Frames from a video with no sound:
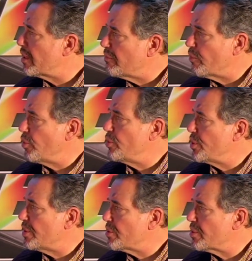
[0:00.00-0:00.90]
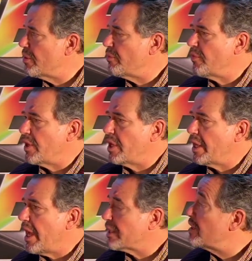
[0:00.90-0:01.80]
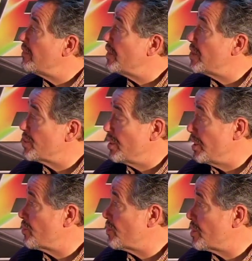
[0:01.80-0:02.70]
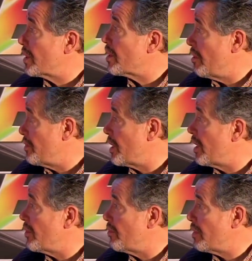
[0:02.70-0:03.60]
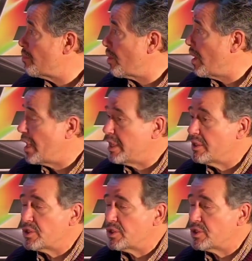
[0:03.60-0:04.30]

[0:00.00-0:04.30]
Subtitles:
convergence of activities and interests that come together in Pride.